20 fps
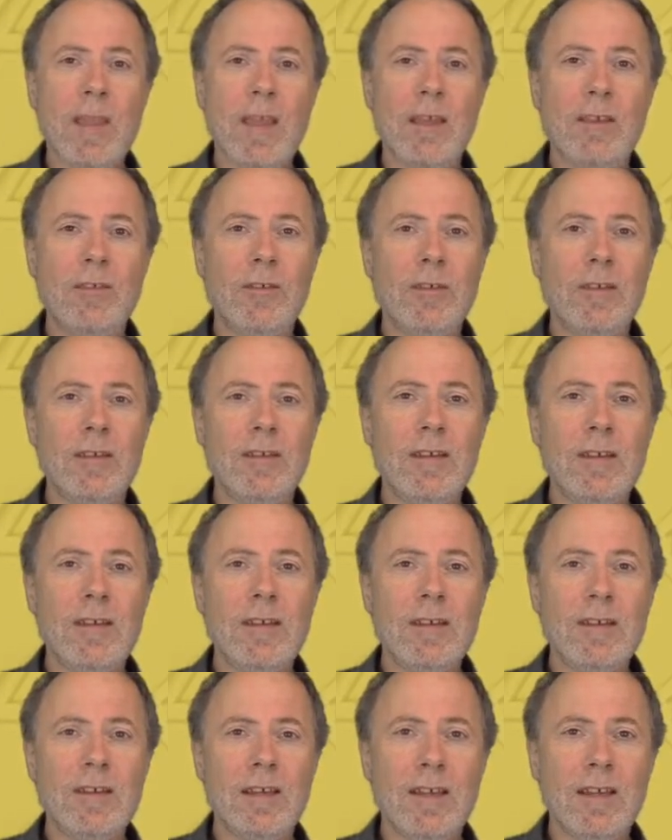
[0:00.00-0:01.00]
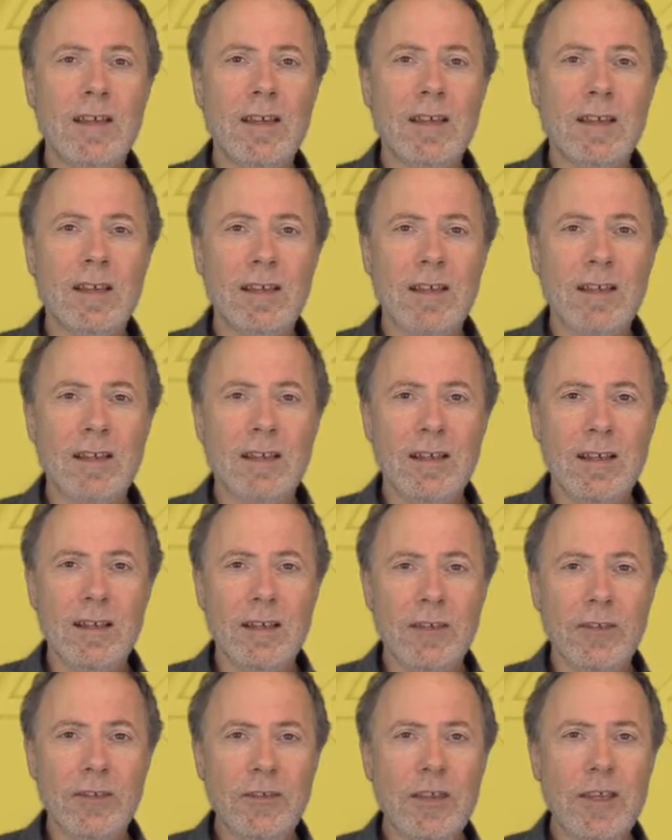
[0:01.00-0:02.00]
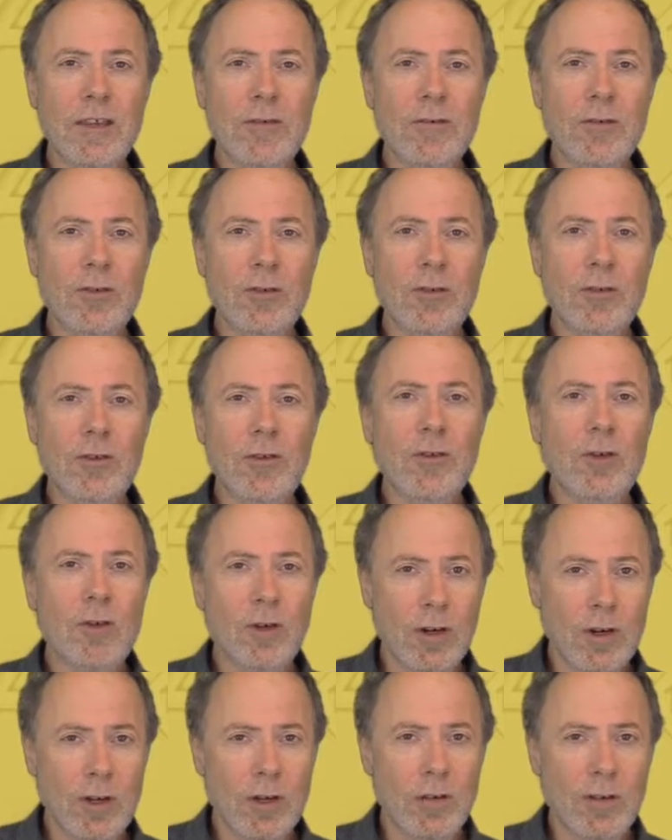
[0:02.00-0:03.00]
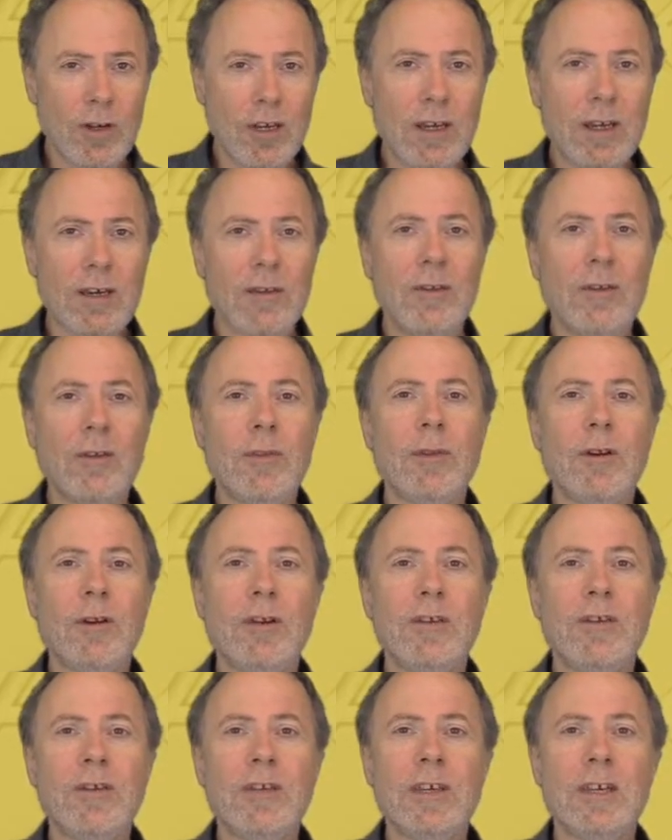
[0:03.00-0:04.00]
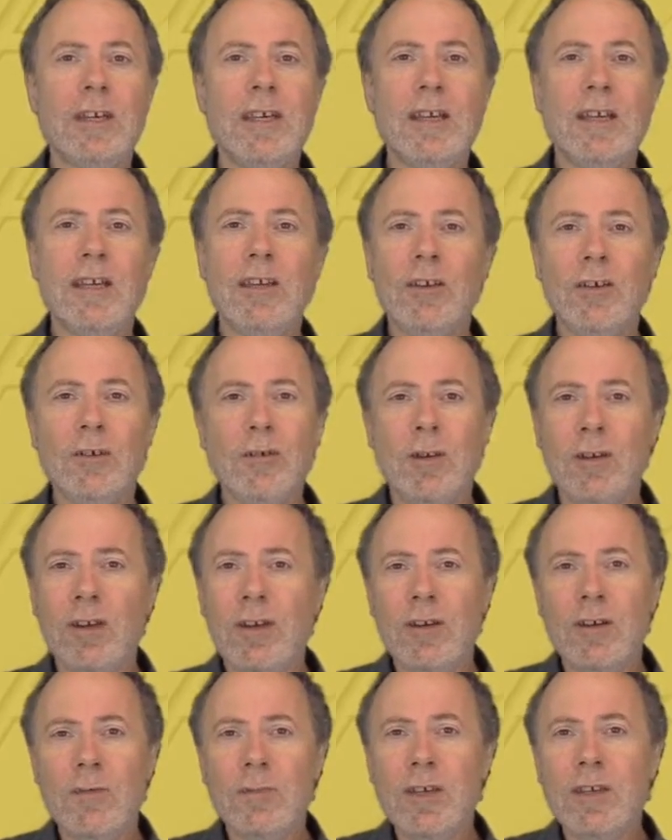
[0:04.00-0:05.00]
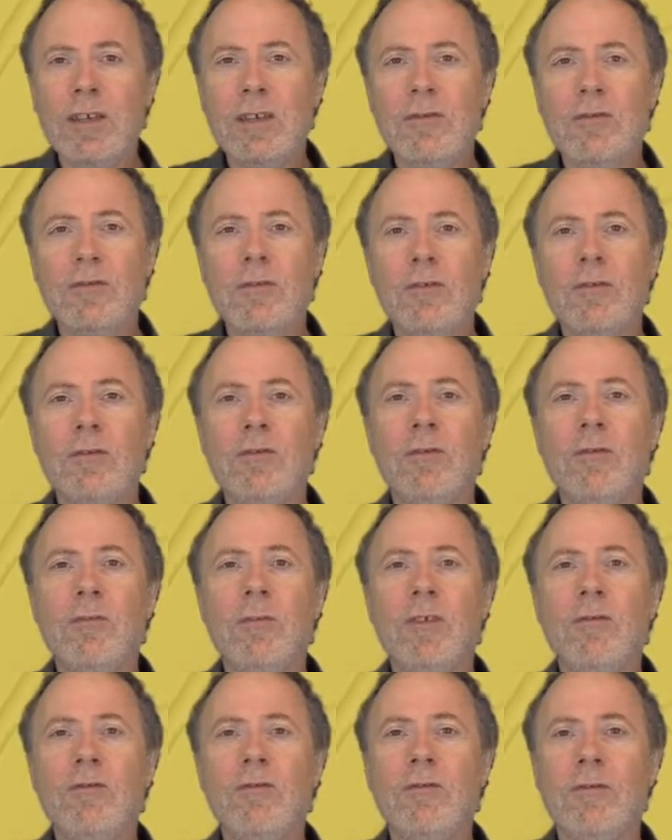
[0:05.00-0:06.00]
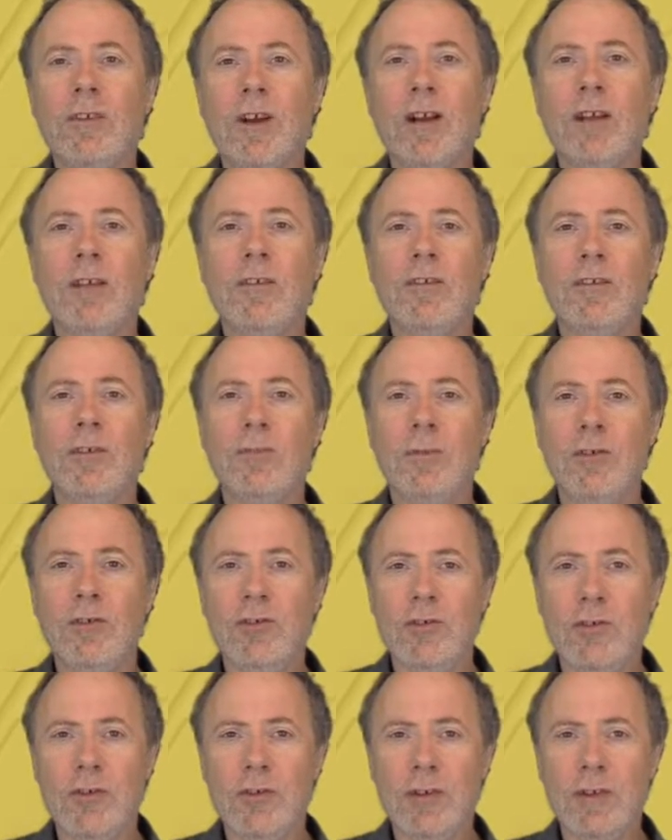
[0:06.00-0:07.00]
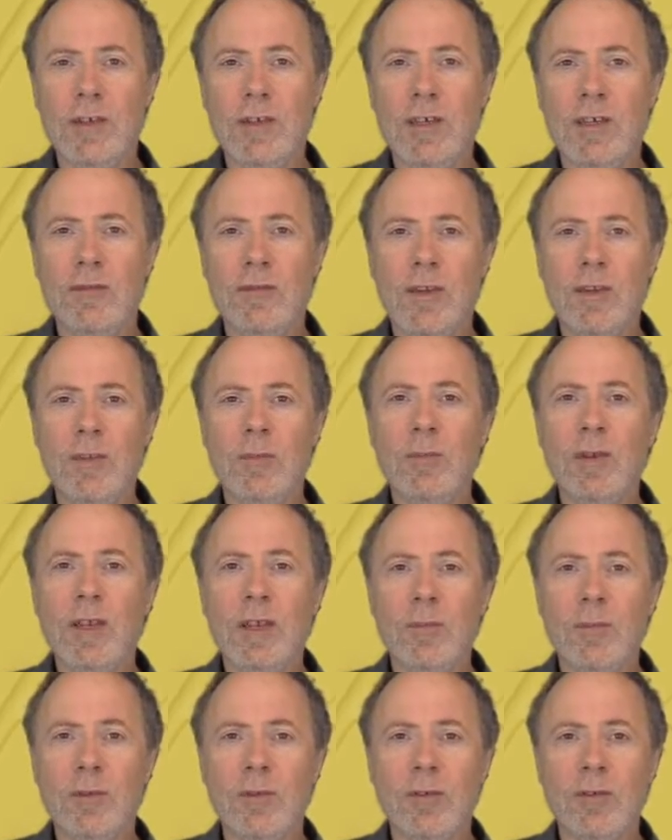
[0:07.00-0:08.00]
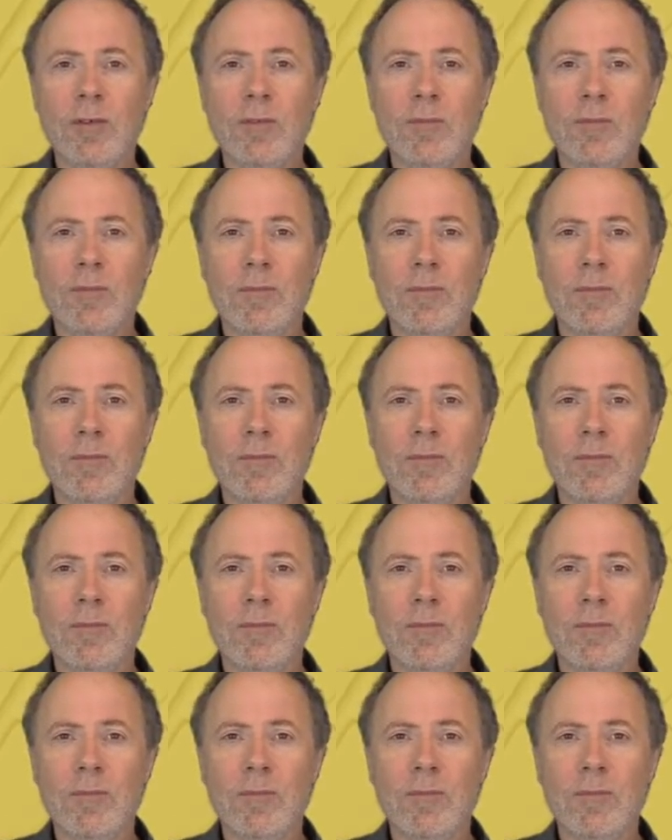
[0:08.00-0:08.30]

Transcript: is that in uh, listening for your own inner authority, you are going to be different from the vast majority of other people